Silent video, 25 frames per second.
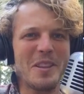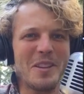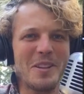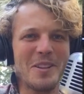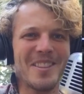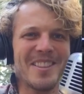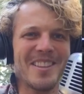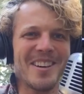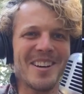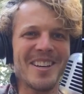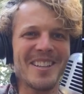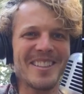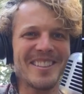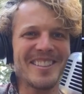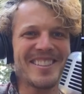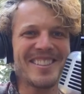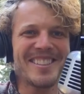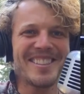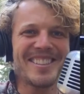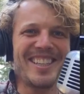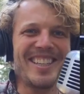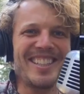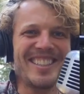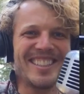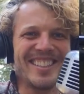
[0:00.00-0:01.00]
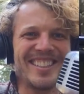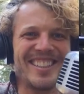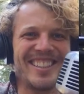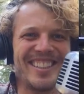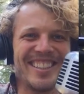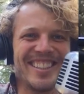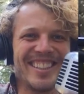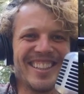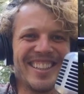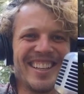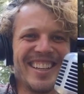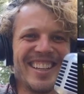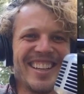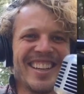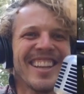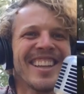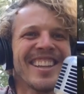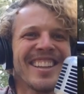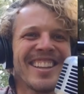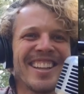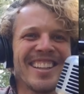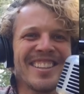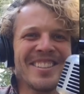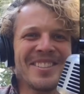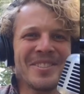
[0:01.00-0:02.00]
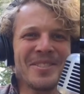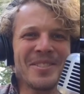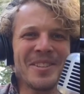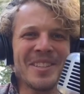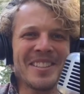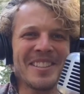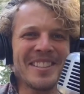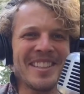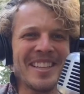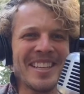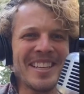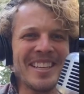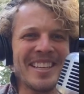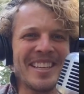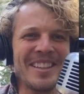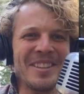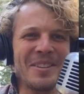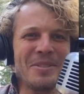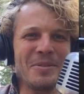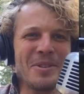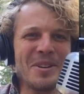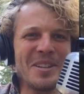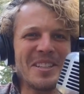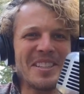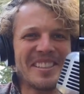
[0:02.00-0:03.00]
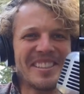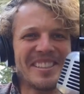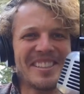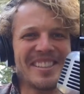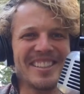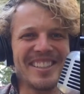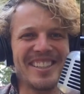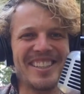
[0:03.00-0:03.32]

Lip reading: your thoughts. like in the woods.